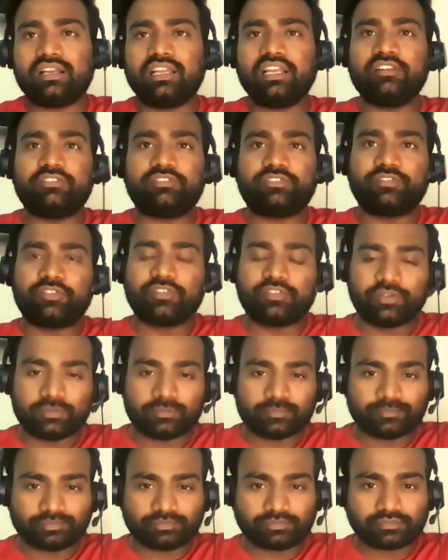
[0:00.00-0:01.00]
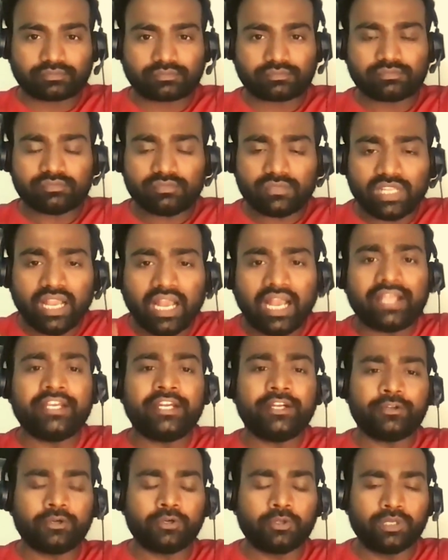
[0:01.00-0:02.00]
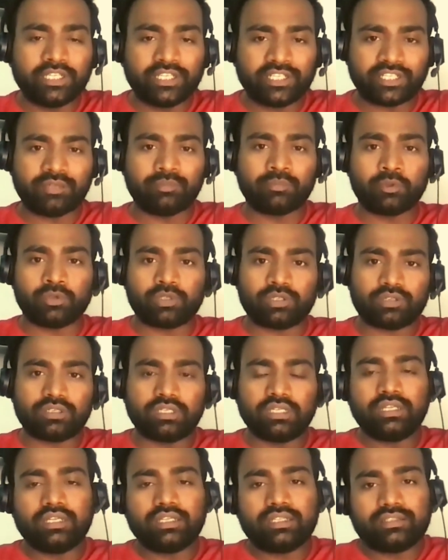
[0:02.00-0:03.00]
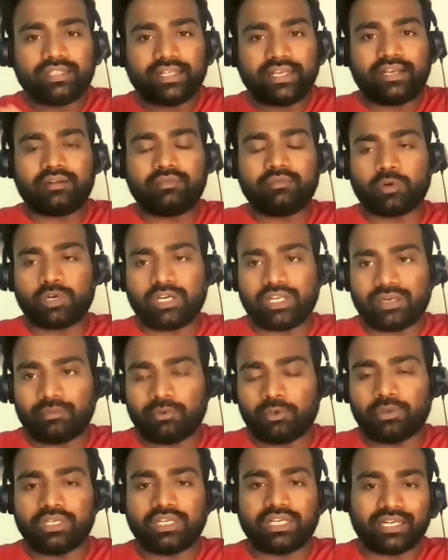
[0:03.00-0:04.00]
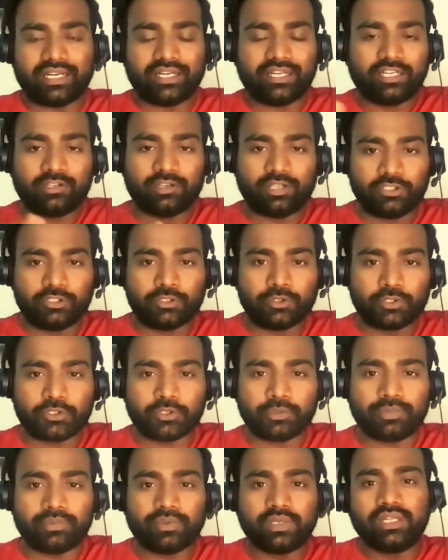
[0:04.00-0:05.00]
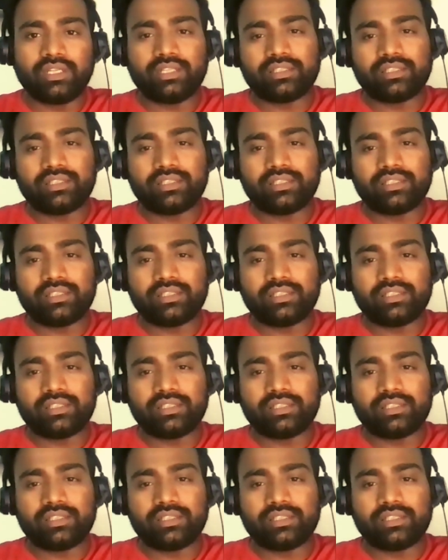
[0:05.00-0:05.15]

If I need to do little more than what I'm doing currently on YouTube,